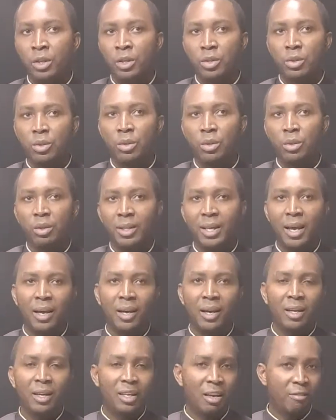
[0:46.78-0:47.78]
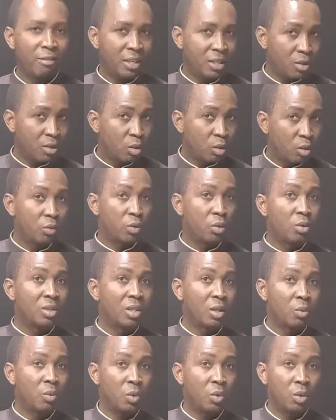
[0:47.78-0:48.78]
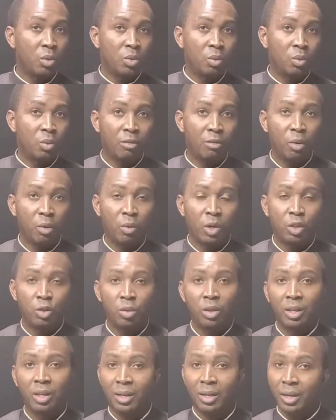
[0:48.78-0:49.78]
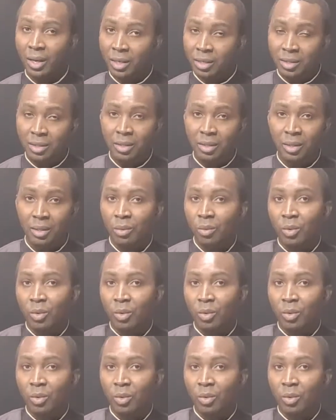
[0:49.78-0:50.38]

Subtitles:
So there are diverse sort of tools that we use whenever we want to create